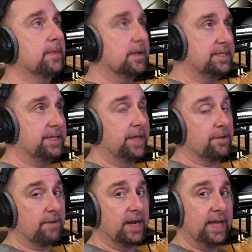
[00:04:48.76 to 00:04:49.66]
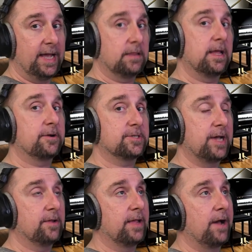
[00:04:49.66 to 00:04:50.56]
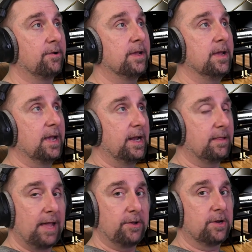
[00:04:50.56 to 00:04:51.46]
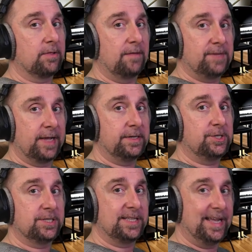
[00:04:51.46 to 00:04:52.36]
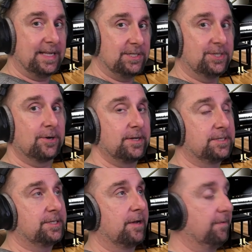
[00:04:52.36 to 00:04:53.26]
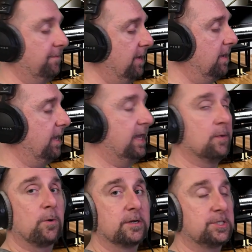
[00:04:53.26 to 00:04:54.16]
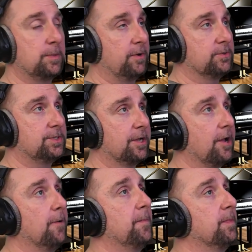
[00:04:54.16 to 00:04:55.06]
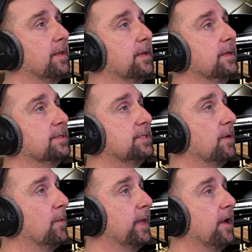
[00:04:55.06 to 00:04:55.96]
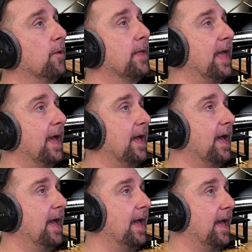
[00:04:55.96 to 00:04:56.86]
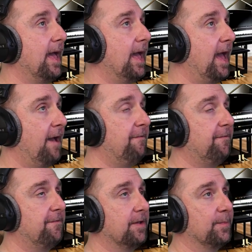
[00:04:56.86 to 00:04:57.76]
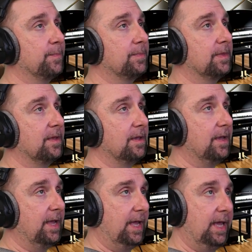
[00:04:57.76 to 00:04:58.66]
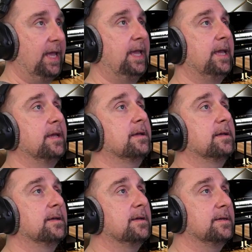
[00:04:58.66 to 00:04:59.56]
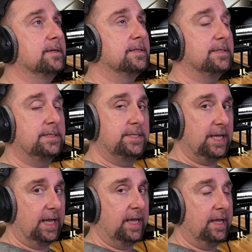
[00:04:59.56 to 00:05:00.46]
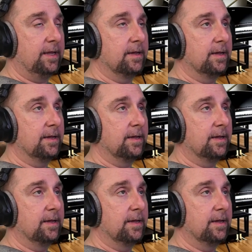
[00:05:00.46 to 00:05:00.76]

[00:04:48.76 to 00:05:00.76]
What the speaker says: Say the right hand letters out loud and allow your left hand to just insert itself in where it's supposed to go. So here we go. F, E, D,